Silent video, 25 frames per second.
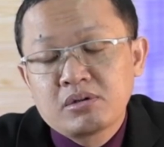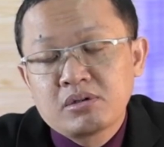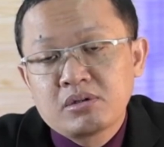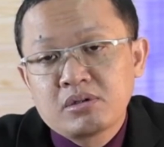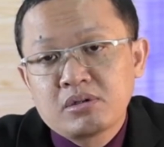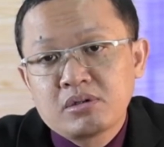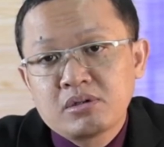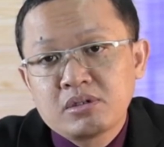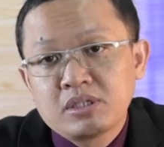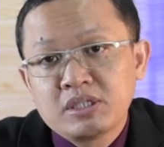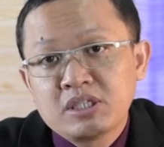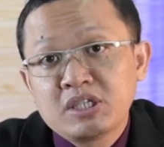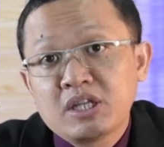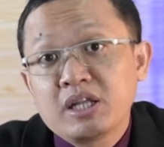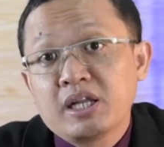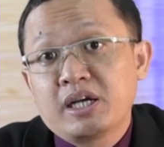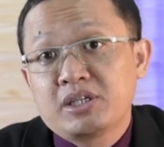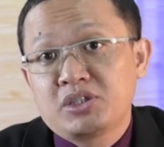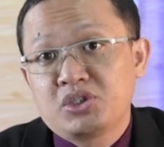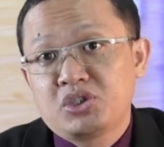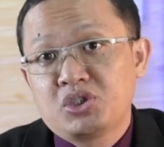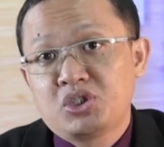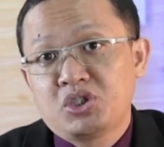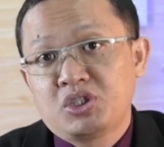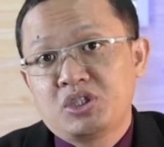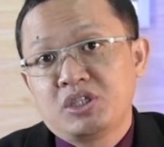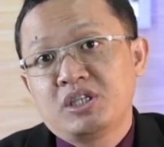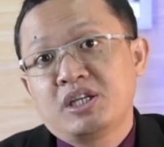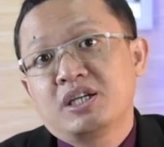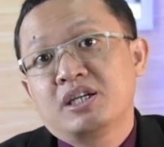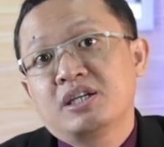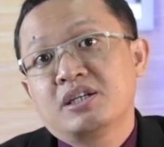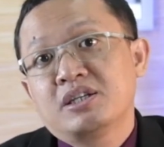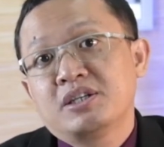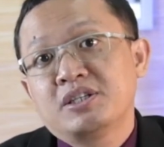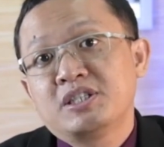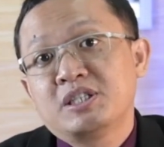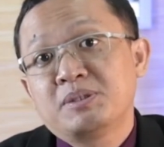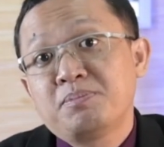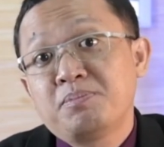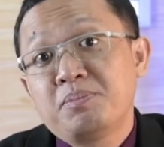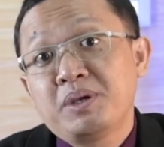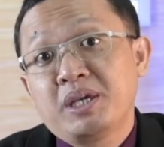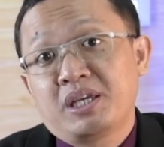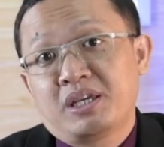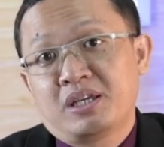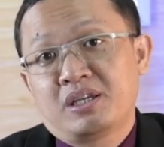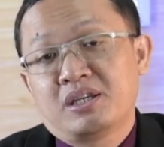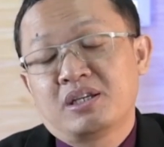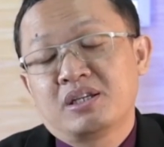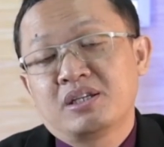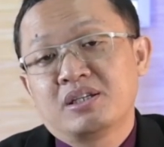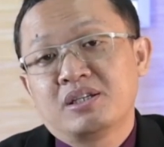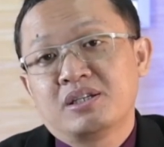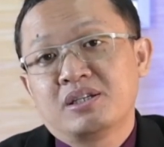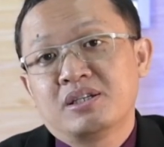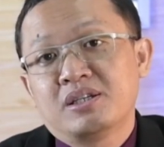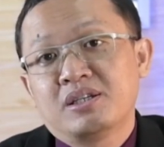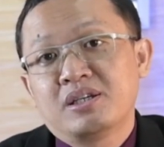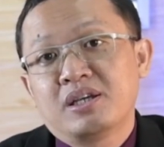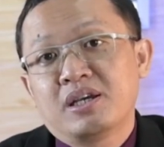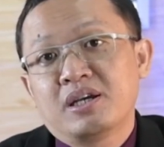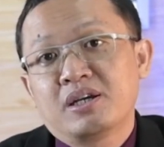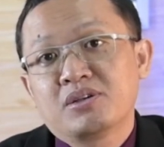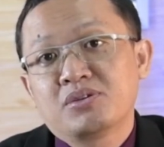is large, yeah, it's big, yeah,